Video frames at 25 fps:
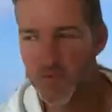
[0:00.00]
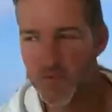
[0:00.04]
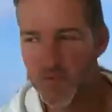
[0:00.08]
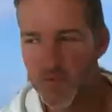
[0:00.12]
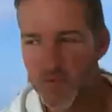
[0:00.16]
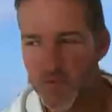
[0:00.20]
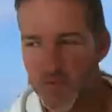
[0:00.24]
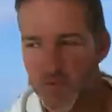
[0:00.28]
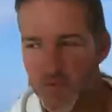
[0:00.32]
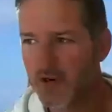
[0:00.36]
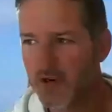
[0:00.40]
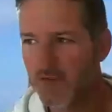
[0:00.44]

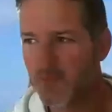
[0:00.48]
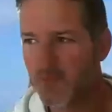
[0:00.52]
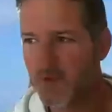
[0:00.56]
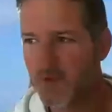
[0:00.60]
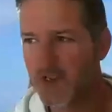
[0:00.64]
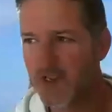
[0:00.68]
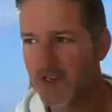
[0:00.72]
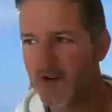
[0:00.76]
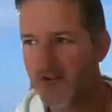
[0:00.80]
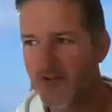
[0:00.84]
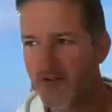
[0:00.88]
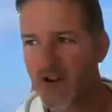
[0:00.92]
should
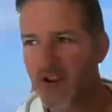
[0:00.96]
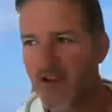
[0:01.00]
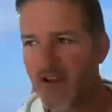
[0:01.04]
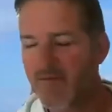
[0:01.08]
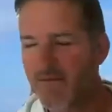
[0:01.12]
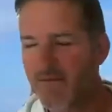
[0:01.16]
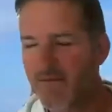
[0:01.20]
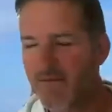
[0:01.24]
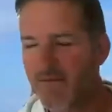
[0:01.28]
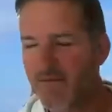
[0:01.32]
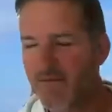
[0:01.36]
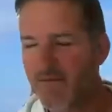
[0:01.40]
be
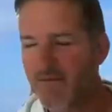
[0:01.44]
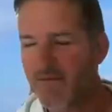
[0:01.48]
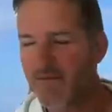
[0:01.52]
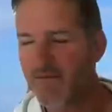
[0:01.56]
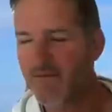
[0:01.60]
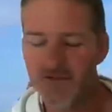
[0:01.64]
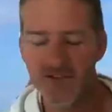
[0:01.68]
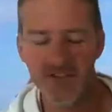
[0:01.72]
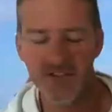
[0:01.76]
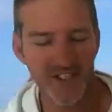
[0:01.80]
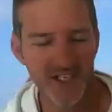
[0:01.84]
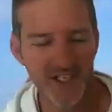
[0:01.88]
grateful
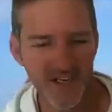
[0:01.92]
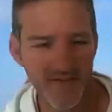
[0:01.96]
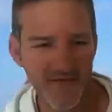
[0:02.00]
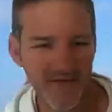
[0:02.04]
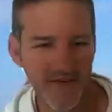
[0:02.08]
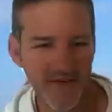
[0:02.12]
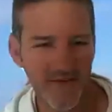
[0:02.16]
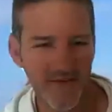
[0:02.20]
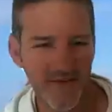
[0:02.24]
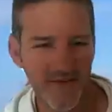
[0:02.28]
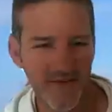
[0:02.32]
to receive it